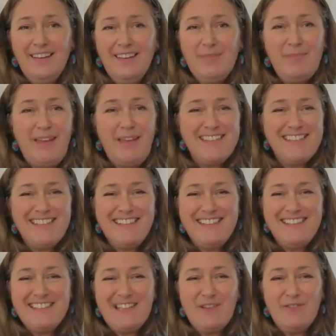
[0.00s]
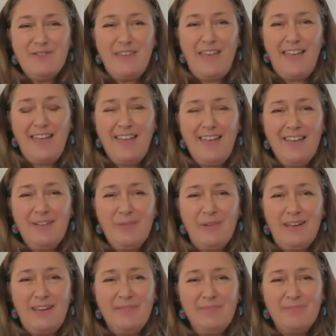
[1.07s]
Compassion and self-care.
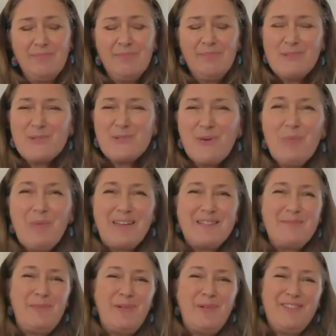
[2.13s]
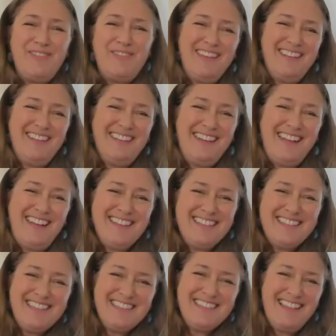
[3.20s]
We so much more of it in our
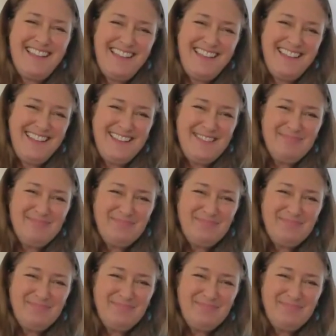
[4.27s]
society.